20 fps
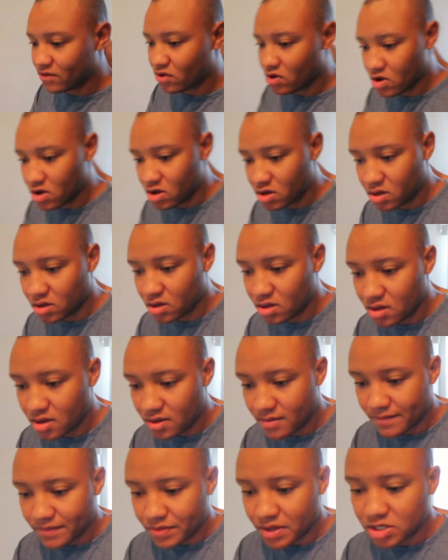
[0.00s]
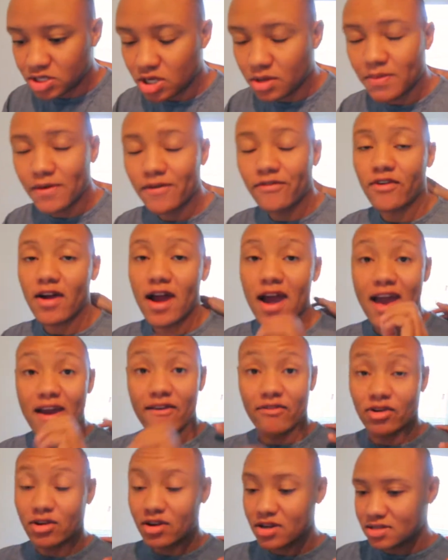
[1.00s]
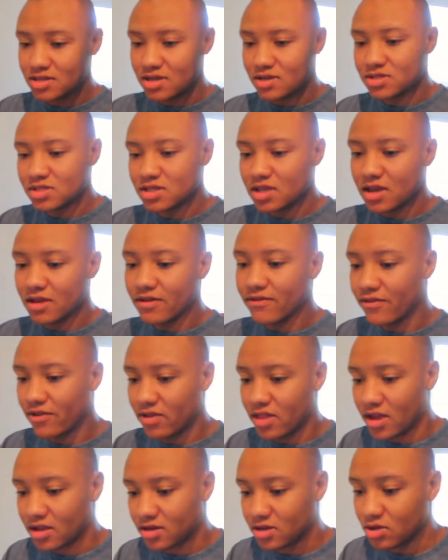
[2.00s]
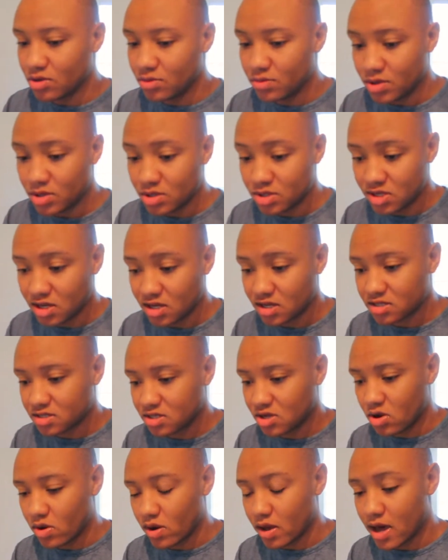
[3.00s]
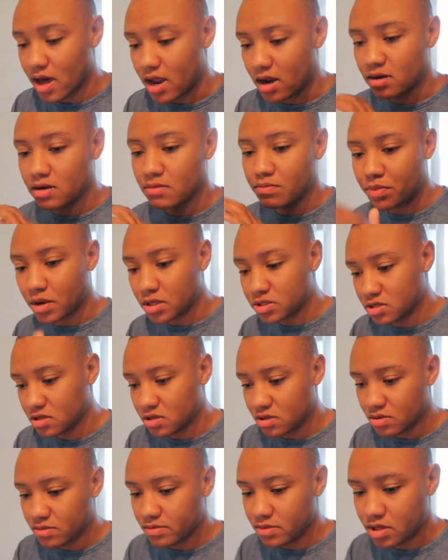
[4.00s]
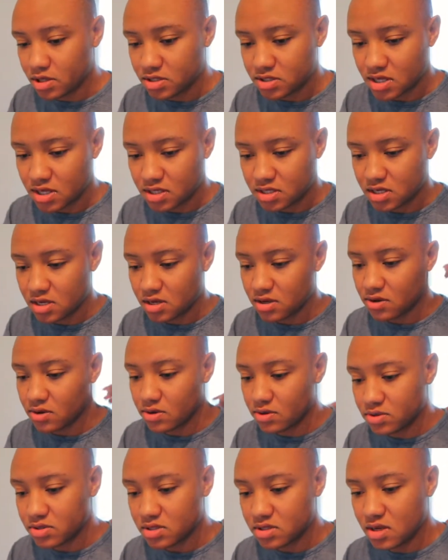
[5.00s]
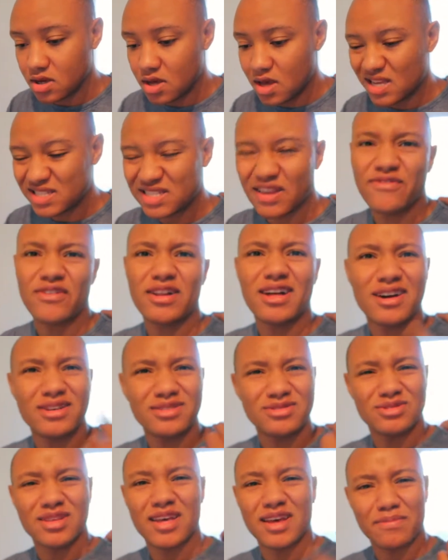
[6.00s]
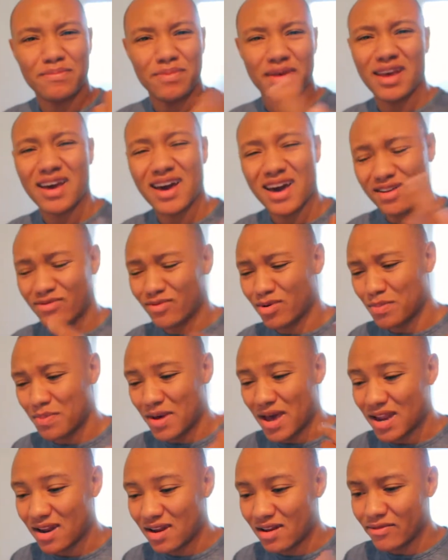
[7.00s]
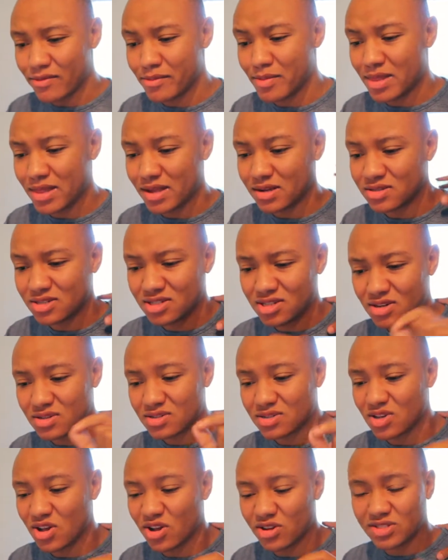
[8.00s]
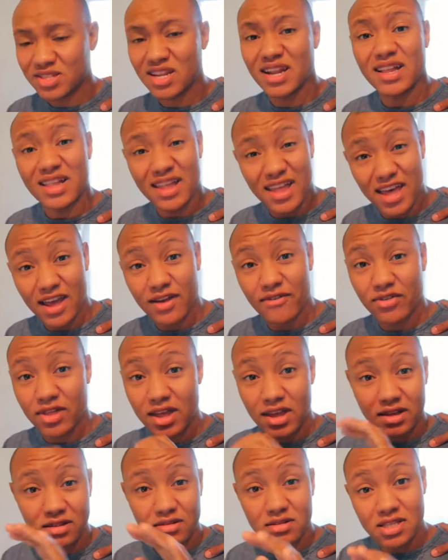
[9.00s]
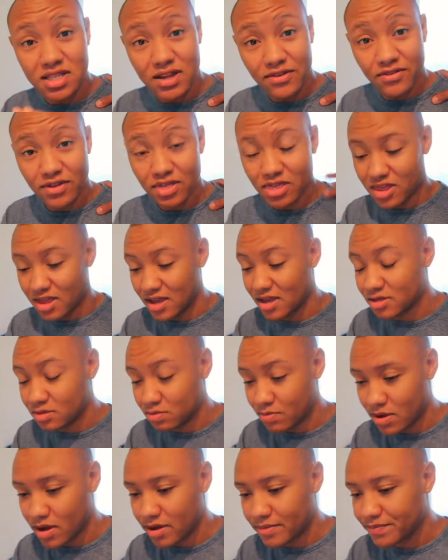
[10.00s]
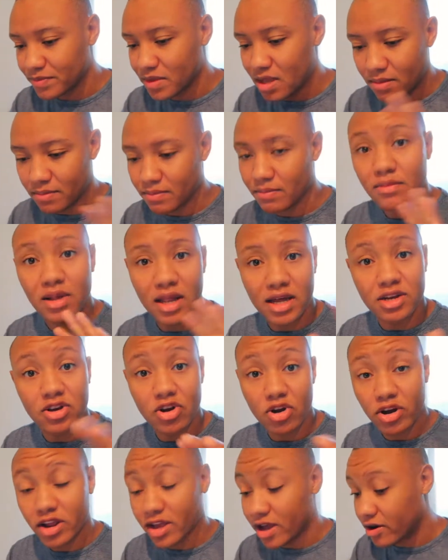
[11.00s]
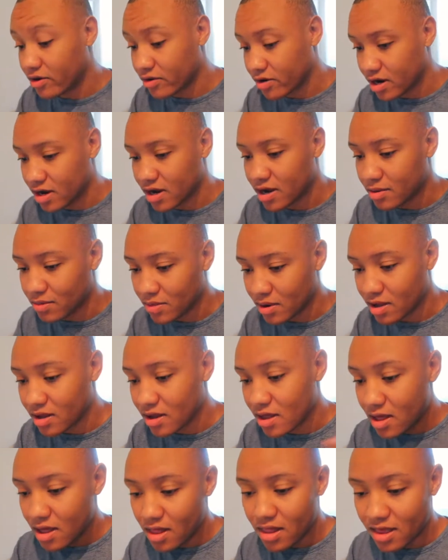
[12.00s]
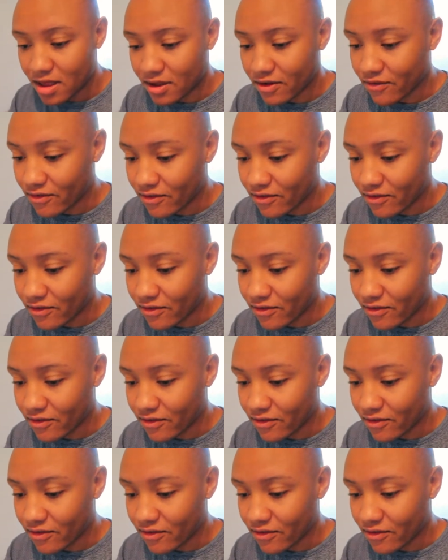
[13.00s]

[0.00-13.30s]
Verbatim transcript: the vlog. took me forever because I was looking for like new music, so I got a bunch of new music to use. So I felt like I was like being kind of repetitive. I mean, there's certain songs that I like for like different things, but I'm like nerding out right now, but that's